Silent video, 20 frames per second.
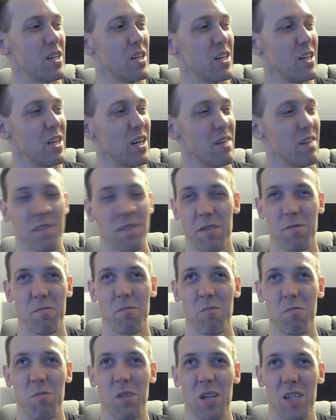haven't
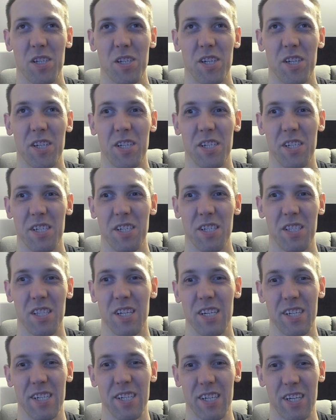watched it in
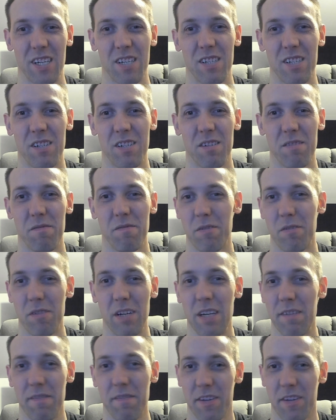like
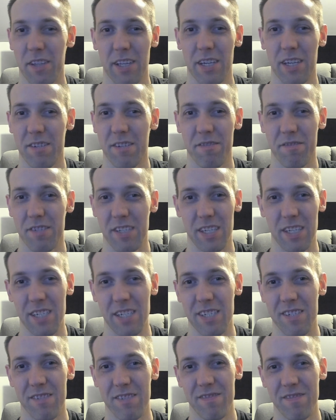forever though,
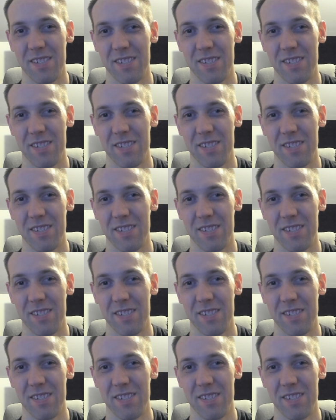so